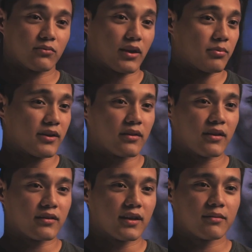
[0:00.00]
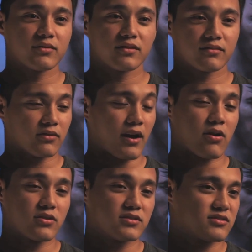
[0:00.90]
when I play online games for
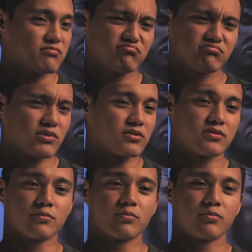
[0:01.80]
hours, there's no